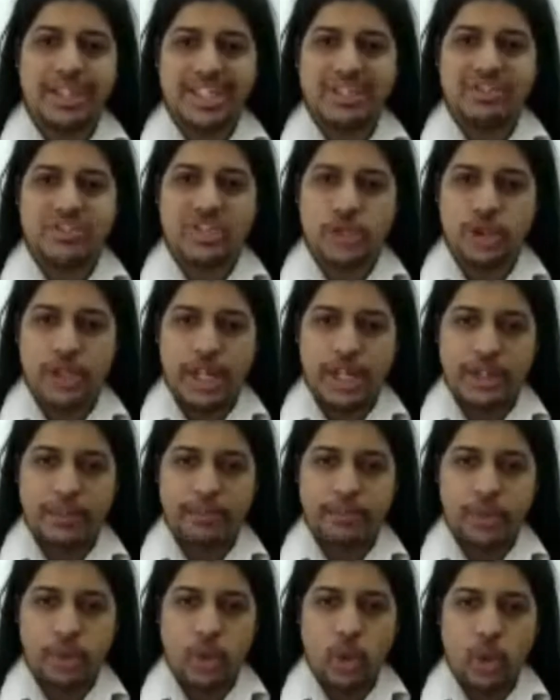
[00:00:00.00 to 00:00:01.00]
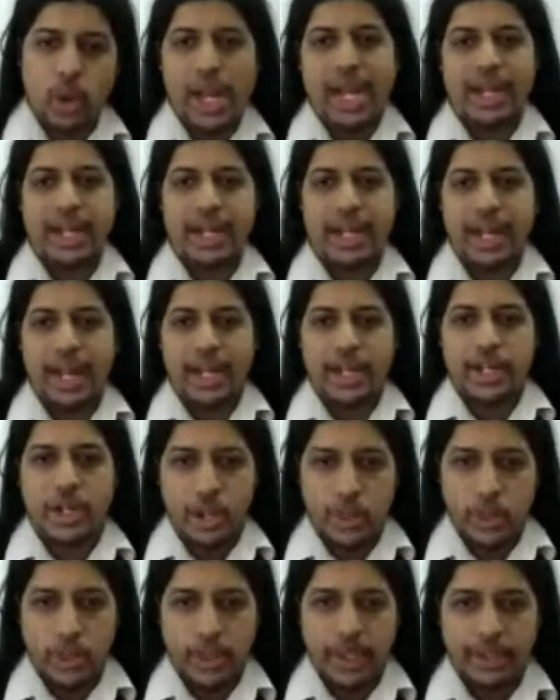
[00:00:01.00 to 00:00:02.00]
things which you can go ahead and
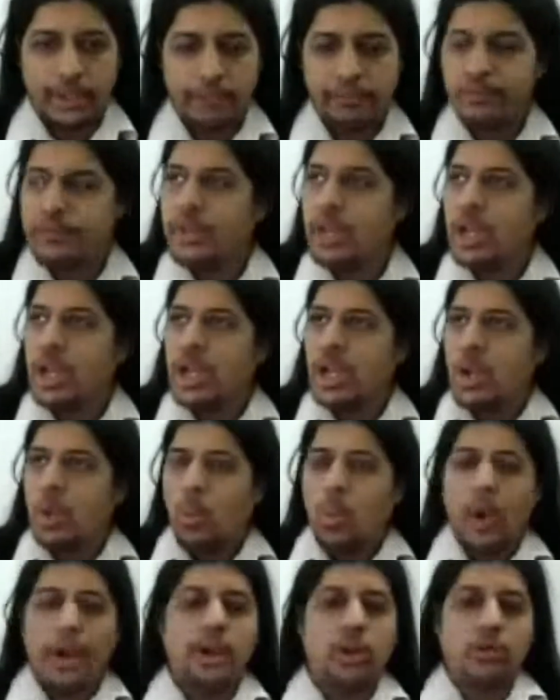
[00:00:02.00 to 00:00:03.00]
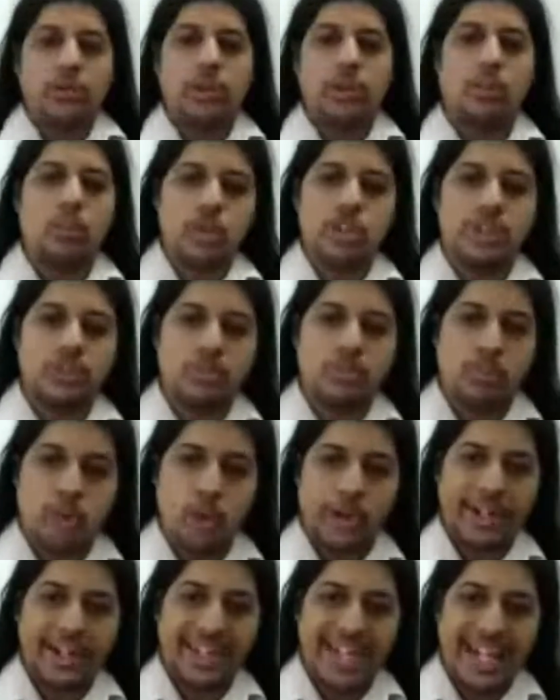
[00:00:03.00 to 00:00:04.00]
do it. One of the most
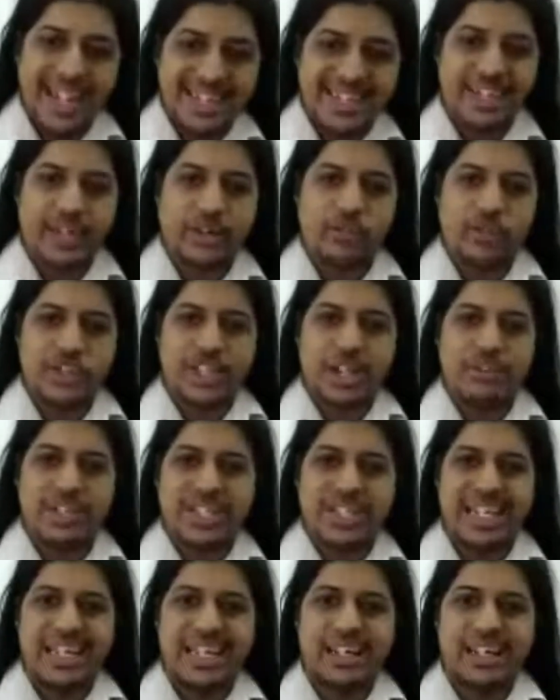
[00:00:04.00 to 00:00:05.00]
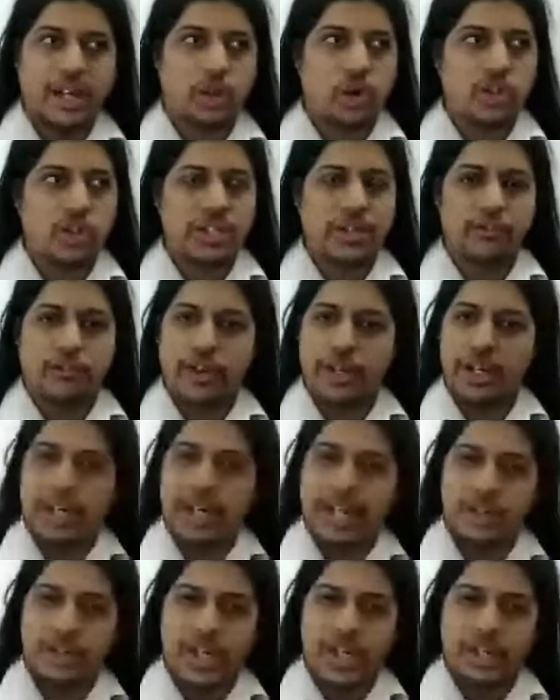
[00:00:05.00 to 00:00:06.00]
important asset which I have seen across different
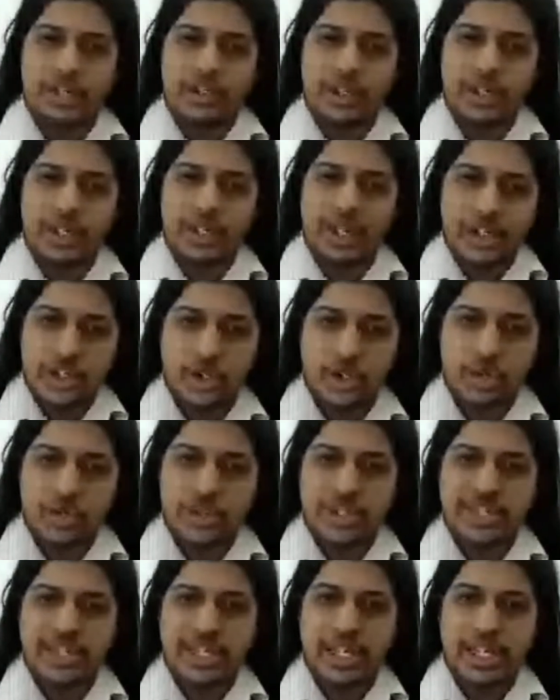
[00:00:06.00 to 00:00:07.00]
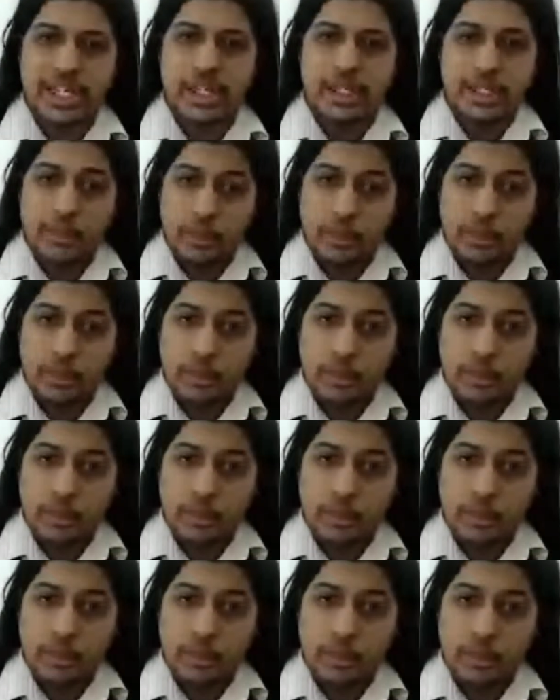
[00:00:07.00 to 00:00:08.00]
educational institutions, the most
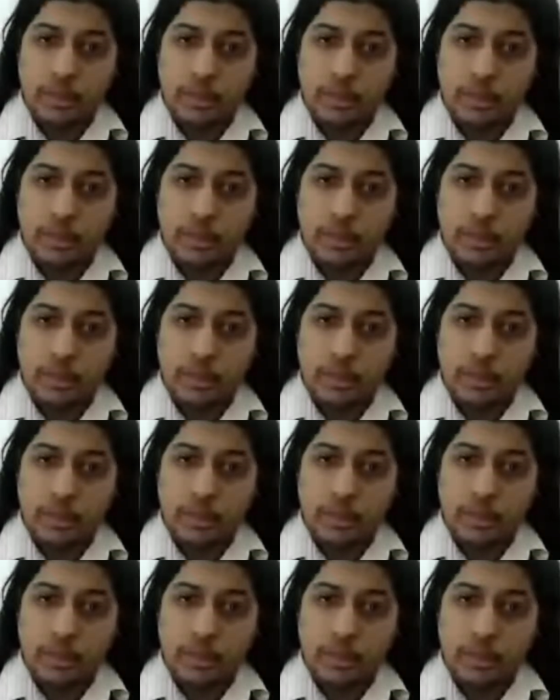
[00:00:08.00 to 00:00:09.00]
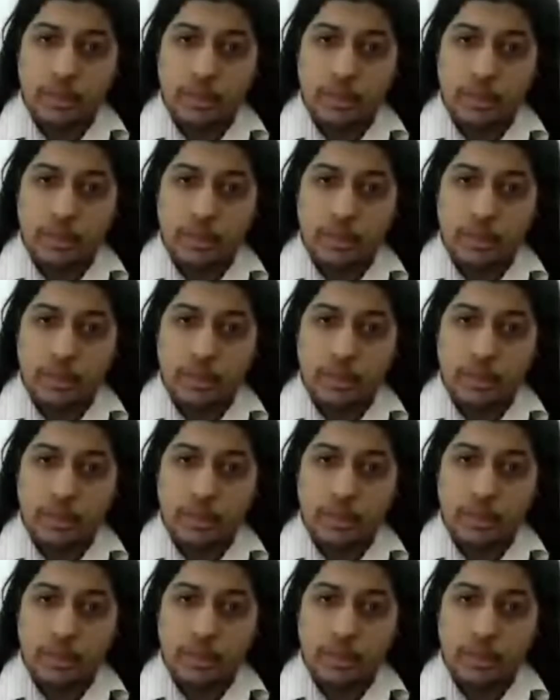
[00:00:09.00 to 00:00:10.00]
important asset which a lot of times can
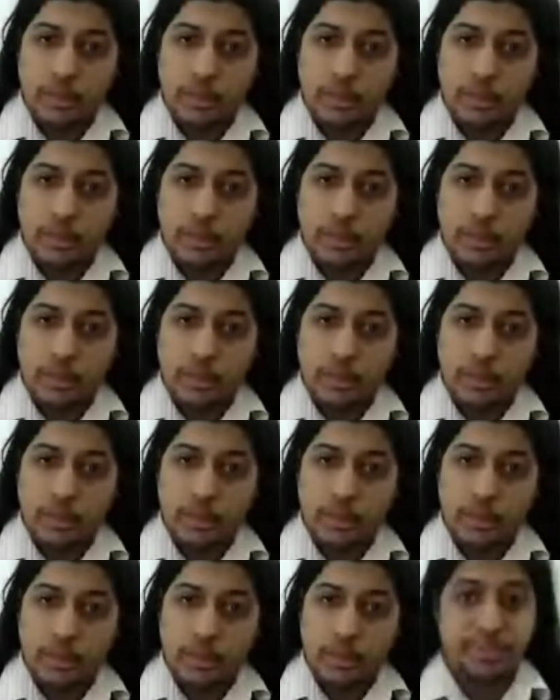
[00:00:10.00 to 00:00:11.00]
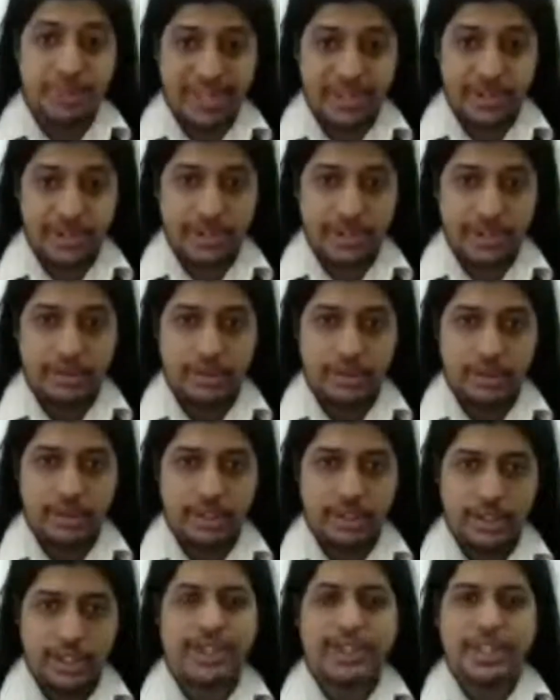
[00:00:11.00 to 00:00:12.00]
be underutilized, is the space.
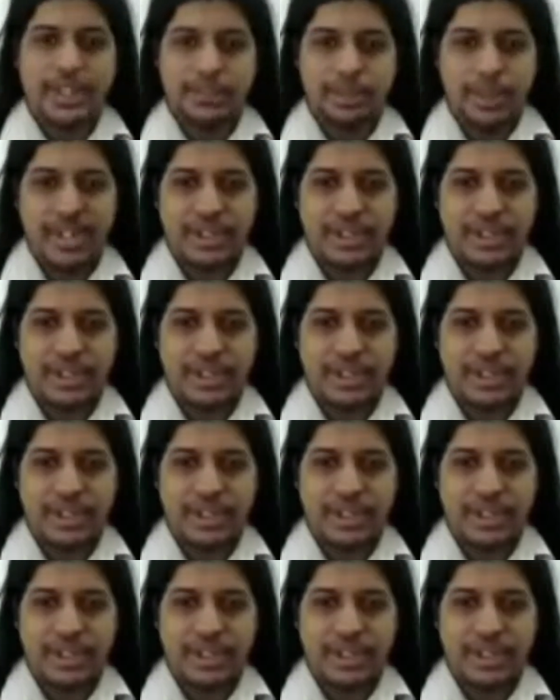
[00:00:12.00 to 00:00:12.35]
It is the